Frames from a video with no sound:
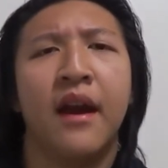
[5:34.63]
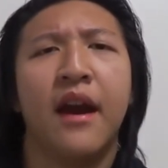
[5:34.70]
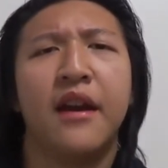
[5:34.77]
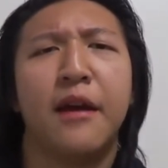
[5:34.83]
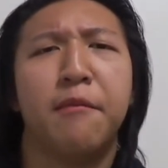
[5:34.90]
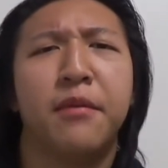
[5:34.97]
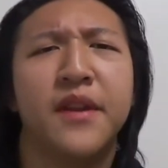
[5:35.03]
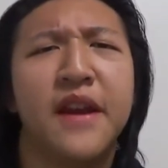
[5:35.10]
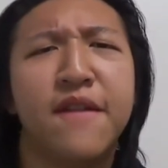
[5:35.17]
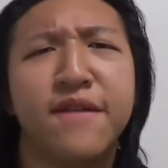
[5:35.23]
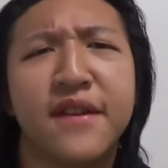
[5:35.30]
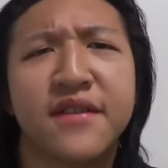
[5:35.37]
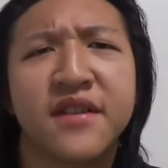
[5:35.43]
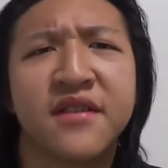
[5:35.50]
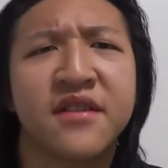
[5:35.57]
and I believe
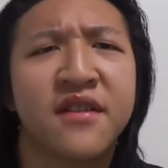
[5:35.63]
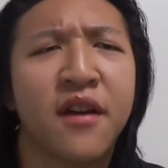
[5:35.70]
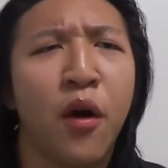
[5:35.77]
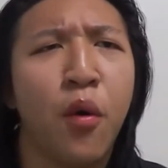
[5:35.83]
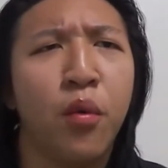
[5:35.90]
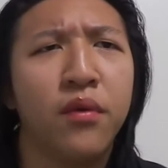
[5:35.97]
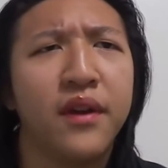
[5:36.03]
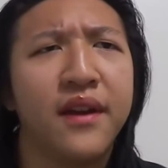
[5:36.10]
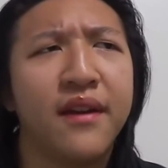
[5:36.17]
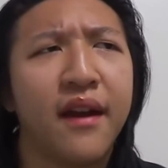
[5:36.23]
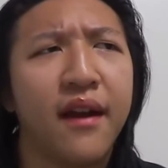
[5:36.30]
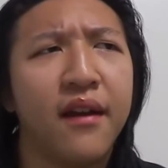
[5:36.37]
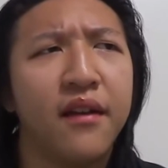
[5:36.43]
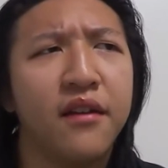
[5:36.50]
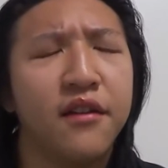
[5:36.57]
this is only
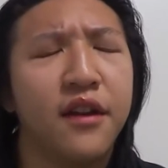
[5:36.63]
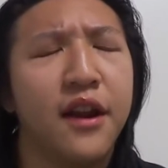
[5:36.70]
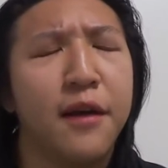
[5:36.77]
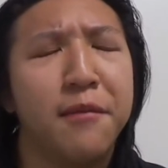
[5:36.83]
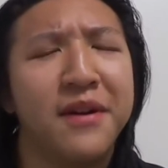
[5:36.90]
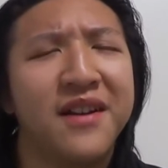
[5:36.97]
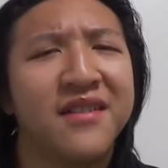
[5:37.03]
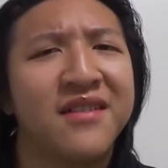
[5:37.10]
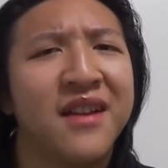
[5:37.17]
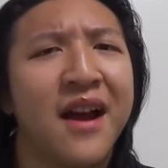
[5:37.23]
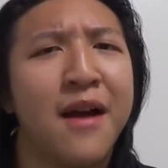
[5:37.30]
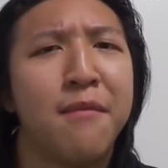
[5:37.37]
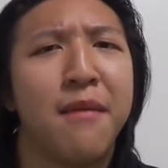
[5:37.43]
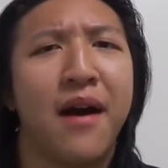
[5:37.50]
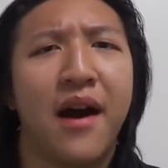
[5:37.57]
a limited
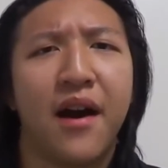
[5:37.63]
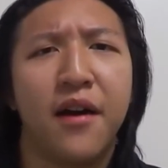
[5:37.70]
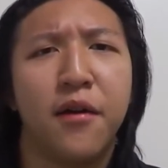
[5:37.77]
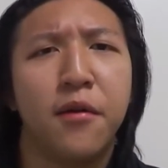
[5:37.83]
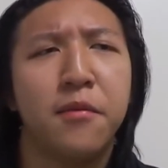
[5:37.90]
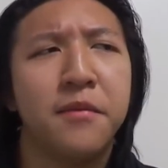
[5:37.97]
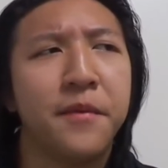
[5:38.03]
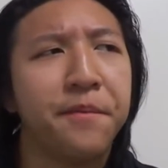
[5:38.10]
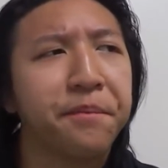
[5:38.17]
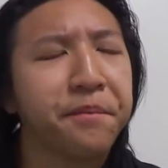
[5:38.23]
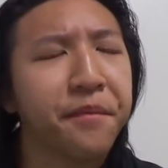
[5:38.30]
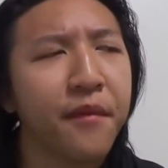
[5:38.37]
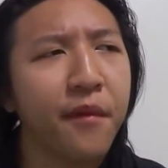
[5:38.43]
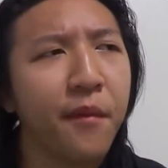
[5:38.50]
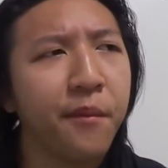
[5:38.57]
time item
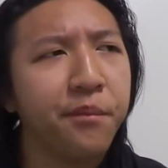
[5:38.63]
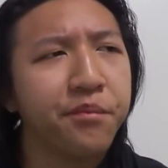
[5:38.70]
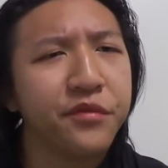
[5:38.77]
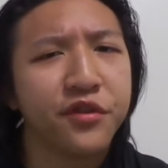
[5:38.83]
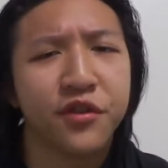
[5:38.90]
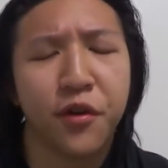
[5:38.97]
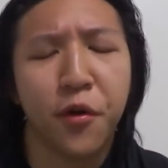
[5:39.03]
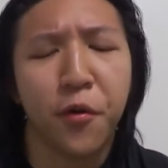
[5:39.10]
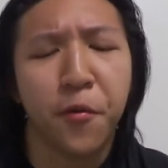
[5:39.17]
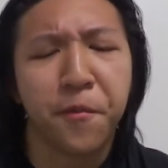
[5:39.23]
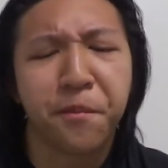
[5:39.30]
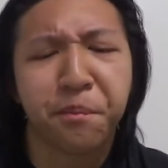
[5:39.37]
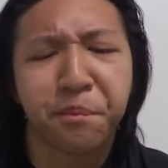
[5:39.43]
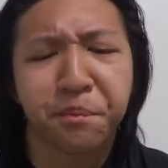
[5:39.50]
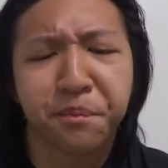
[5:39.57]

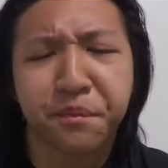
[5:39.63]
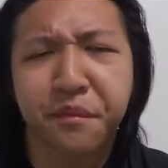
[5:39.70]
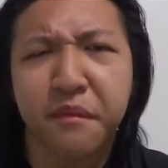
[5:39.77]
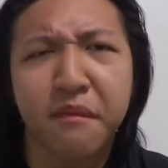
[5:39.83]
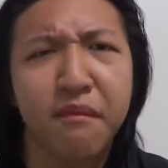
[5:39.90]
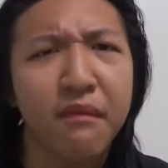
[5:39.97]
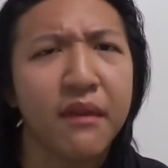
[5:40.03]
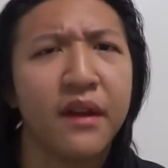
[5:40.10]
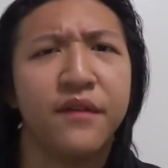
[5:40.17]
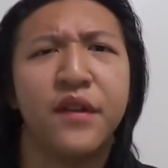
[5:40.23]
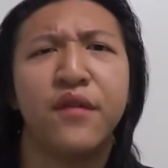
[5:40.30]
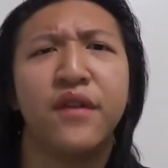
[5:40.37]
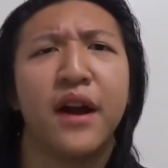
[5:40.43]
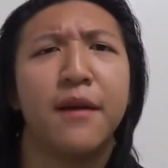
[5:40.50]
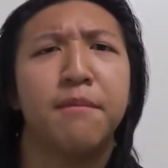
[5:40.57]
so if
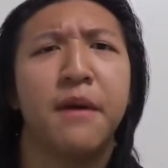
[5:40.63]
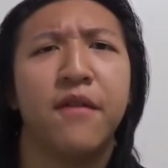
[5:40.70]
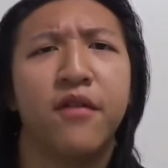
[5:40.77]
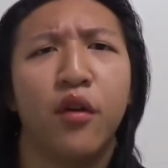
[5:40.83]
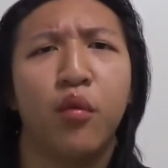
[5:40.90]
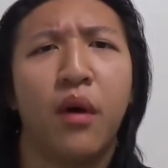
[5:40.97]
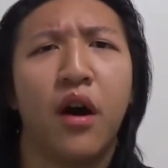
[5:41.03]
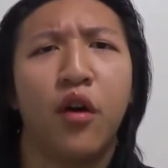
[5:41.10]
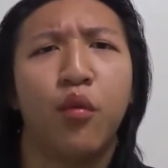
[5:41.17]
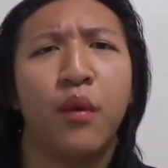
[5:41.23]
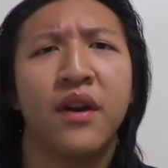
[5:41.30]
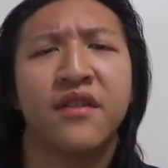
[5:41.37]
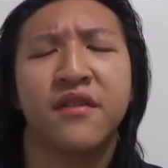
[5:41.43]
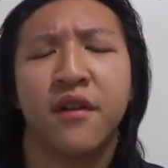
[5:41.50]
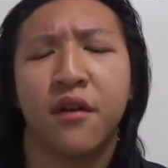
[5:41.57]
you've got a Buffalo Wild
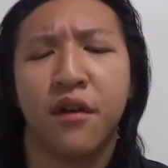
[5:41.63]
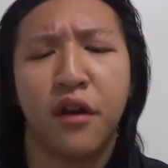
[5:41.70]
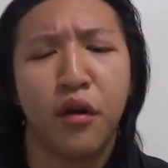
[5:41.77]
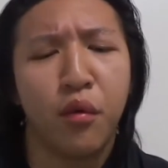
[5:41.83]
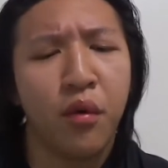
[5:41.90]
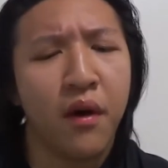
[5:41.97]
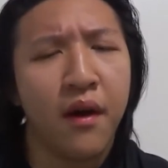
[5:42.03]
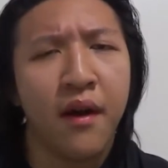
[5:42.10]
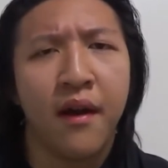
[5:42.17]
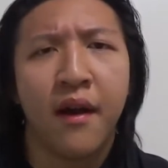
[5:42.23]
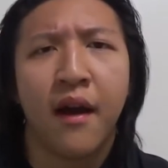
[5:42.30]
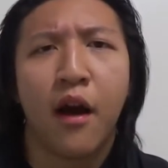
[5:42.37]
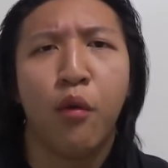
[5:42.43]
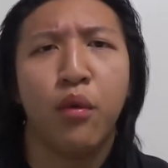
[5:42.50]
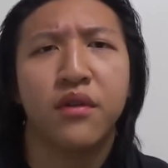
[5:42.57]
Wings near you
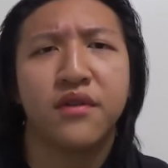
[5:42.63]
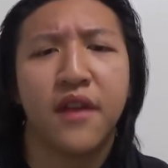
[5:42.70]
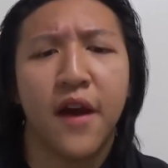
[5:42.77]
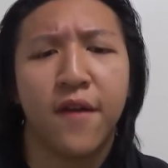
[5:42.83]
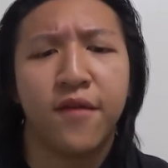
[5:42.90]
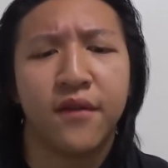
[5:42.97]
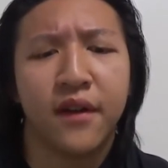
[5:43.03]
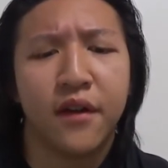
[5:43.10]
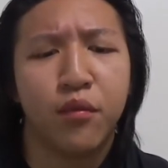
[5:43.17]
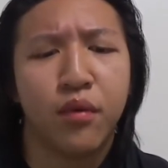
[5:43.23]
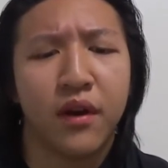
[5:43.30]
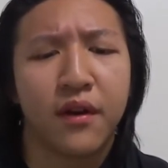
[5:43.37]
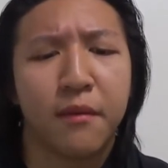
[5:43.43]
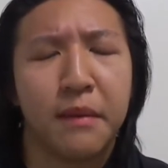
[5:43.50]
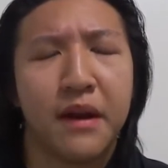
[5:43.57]
I would definitely
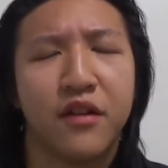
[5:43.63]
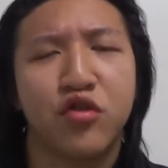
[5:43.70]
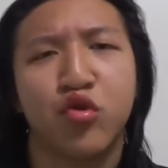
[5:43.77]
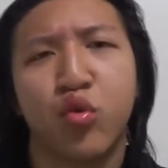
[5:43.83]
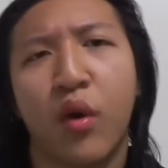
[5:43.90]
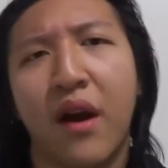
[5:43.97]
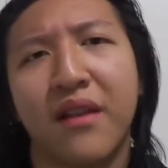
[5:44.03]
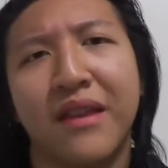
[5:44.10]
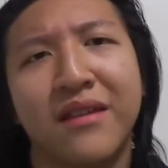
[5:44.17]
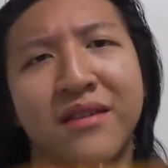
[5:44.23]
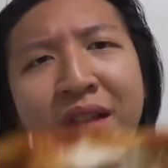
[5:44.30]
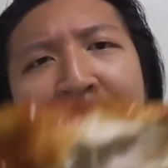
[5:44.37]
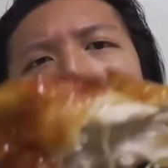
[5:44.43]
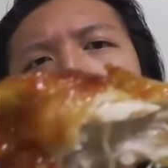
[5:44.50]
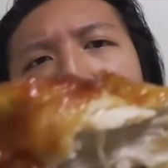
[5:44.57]
recommend trying this
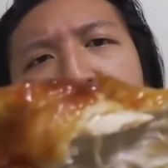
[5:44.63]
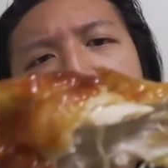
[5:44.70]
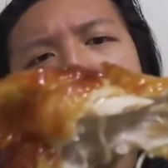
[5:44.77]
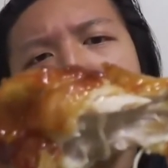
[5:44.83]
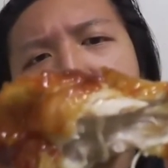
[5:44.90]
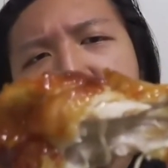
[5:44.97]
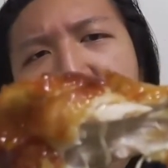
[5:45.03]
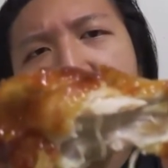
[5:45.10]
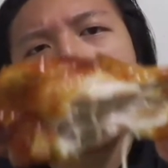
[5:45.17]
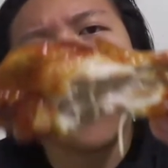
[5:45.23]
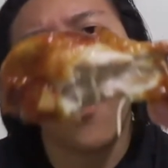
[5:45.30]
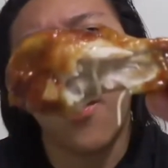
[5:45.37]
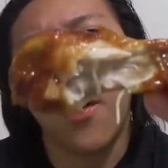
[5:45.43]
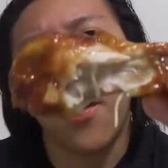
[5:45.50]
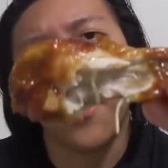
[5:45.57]
out especially
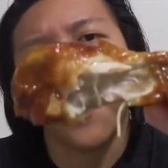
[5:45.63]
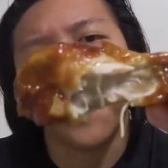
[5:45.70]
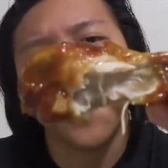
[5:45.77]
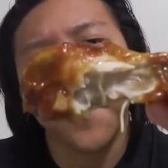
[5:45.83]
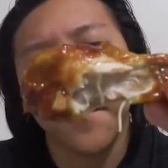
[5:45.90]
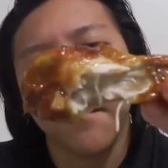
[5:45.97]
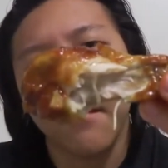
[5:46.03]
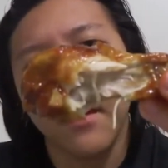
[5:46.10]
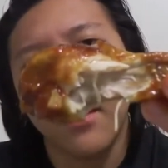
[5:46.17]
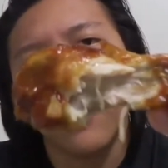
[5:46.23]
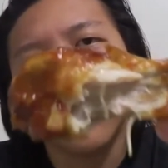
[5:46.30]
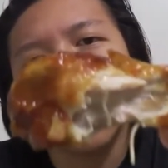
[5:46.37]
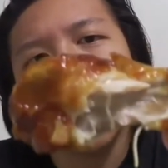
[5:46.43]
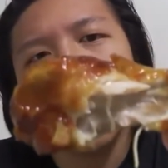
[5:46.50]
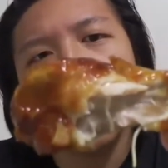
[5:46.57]
on
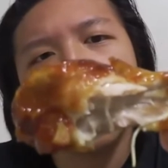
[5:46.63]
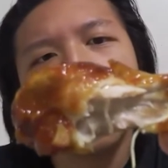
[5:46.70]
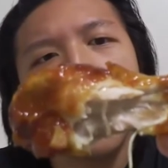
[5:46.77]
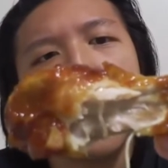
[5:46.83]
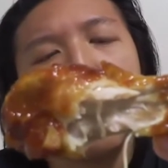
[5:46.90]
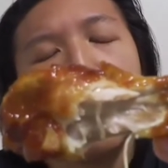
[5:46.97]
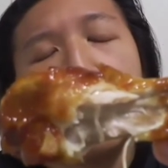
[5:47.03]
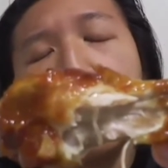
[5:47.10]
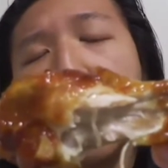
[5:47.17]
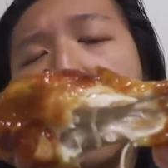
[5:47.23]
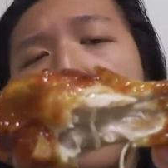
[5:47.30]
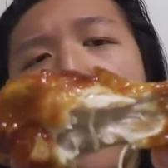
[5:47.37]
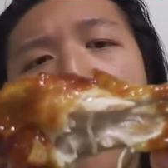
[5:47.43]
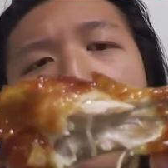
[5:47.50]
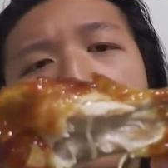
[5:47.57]
Tuesday where they
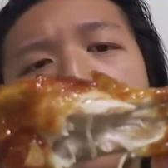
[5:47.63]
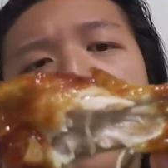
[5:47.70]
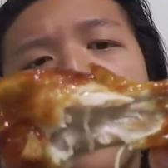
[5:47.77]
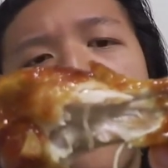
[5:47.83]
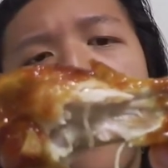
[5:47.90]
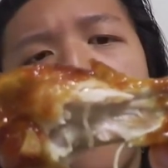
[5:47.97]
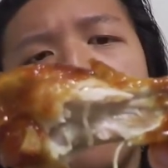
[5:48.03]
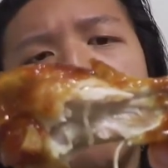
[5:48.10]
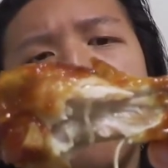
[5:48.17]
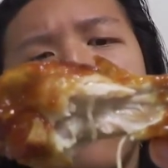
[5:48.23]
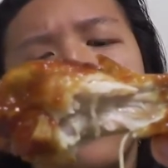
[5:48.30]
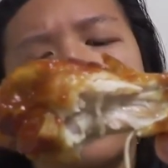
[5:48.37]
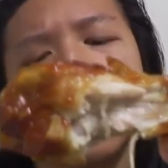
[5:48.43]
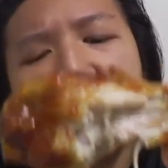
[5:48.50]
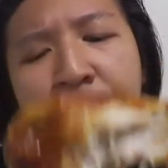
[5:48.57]
have the half
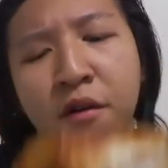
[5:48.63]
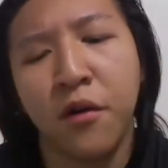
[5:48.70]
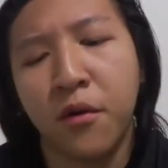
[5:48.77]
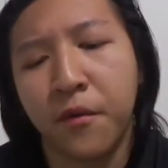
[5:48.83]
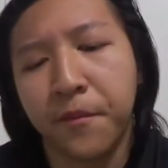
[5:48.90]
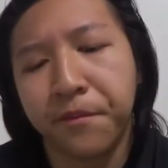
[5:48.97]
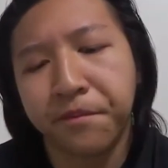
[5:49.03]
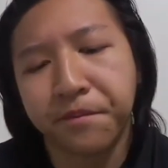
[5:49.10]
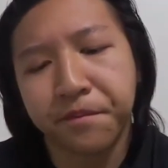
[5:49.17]
price deal